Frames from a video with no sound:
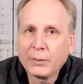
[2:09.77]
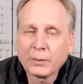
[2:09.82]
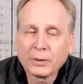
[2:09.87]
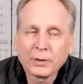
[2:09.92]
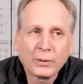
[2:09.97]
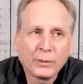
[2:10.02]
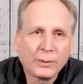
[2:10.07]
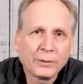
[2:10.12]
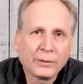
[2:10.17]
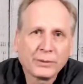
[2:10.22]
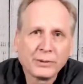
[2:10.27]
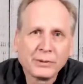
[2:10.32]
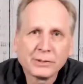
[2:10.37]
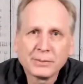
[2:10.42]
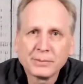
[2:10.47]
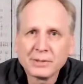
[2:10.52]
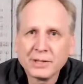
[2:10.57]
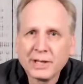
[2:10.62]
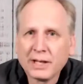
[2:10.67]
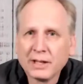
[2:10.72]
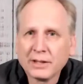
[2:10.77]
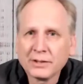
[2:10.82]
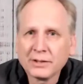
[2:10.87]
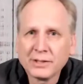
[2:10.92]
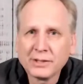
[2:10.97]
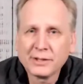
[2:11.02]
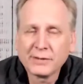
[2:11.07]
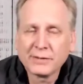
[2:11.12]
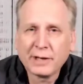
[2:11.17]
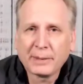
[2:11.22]
We're going through some
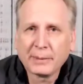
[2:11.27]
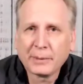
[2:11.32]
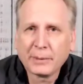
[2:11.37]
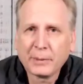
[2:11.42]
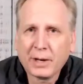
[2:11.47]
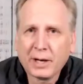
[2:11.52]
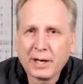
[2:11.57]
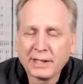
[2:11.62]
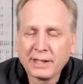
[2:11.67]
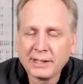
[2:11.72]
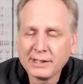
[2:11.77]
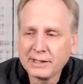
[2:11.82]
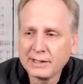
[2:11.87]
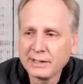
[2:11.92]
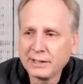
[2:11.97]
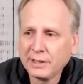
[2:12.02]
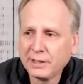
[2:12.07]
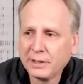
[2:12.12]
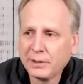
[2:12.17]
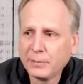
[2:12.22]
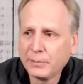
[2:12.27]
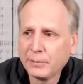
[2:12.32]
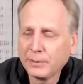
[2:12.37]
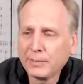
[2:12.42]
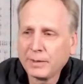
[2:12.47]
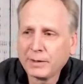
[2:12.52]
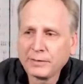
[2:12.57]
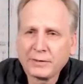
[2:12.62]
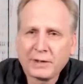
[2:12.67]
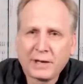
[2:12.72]
challenges family-wise, you know, with
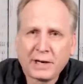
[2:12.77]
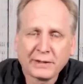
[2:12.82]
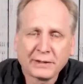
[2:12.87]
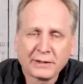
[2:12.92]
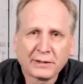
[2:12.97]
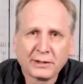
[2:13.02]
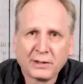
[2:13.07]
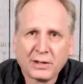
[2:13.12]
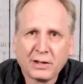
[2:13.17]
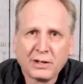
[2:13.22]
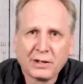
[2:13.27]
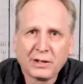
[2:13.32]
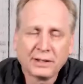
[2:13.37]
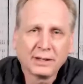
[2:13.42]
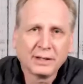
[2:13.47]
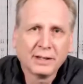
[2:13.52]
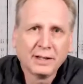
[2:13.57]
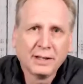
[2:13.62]
my father-in-law, and